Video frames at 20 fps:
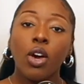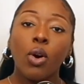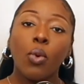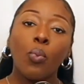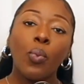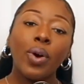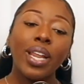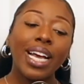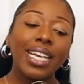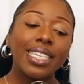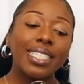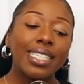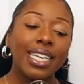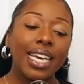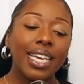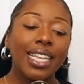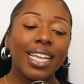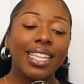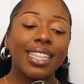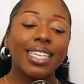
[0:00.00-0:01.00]
When I
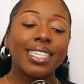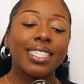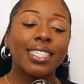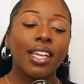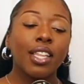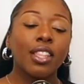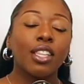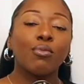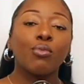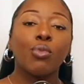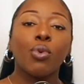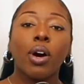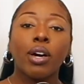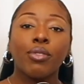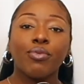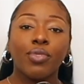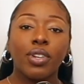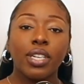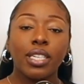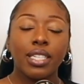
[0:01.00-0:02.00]
say that there's nothing
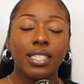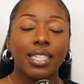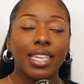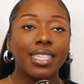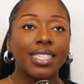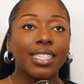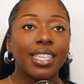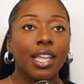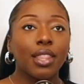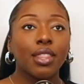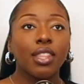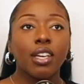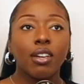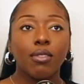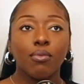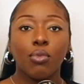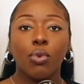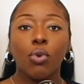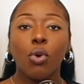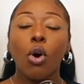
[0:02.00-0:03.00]

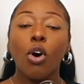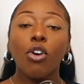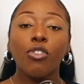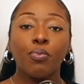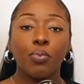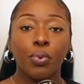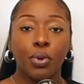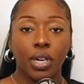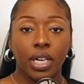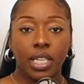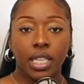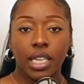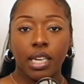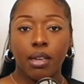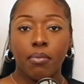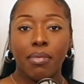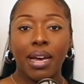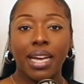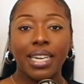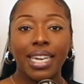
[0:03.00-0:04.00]
more off-putting than a
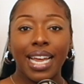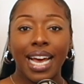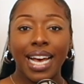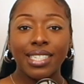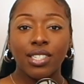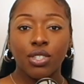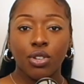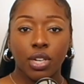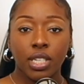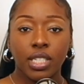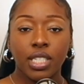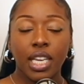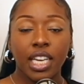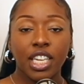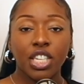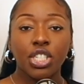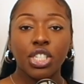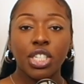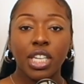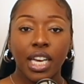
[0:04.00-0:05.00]
man that hasn't got his
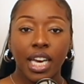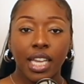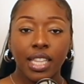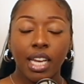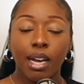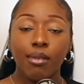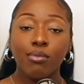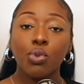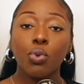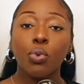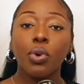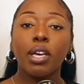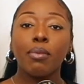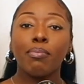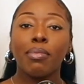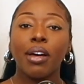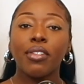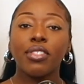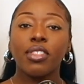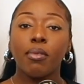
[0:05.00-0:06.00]
ish together, I'm talking
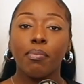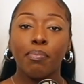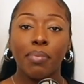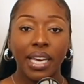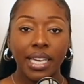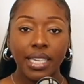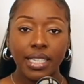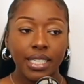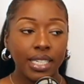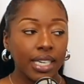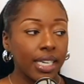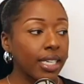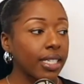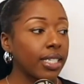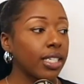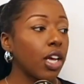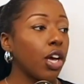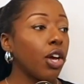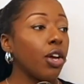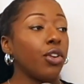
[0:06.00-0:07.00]
about the
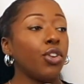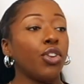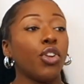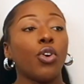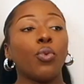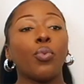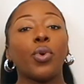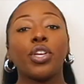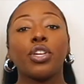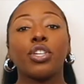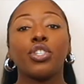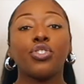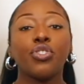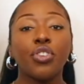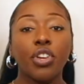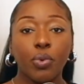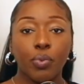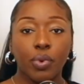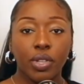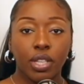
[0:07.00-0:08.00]
basics. Know what you're
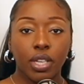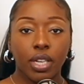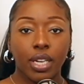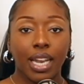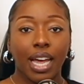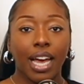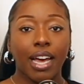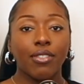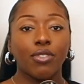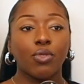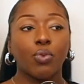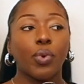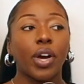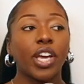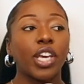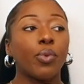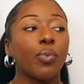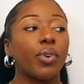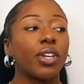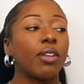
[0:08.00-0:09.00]
doing with your life, where
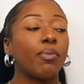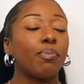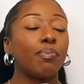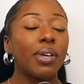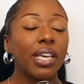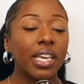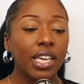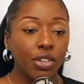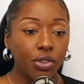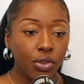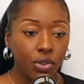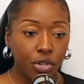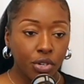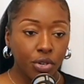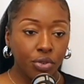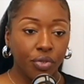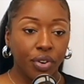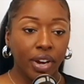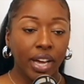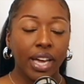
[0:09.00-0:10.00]
you want to be in your
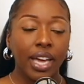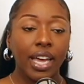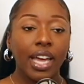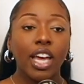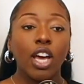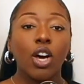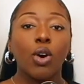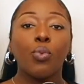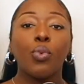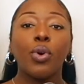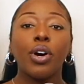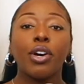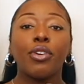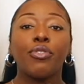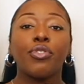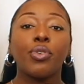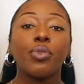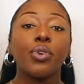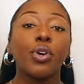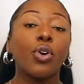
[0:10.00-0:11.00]
career, what have
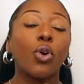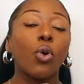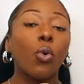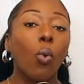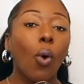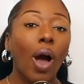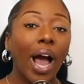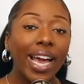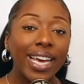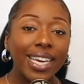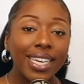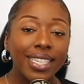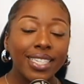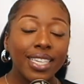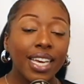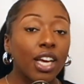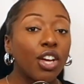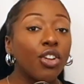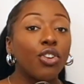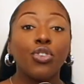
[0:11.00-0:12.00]
you acquired?
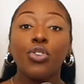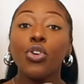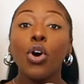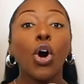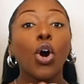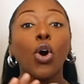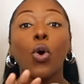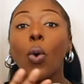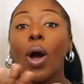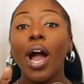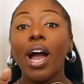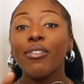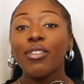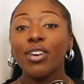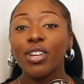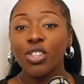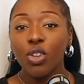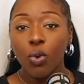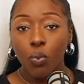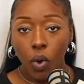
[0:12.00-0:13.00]
Not
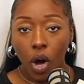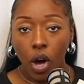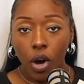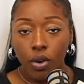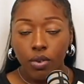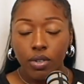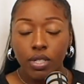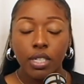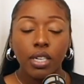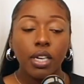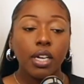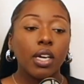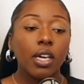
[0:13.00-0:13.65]
acquiring the world,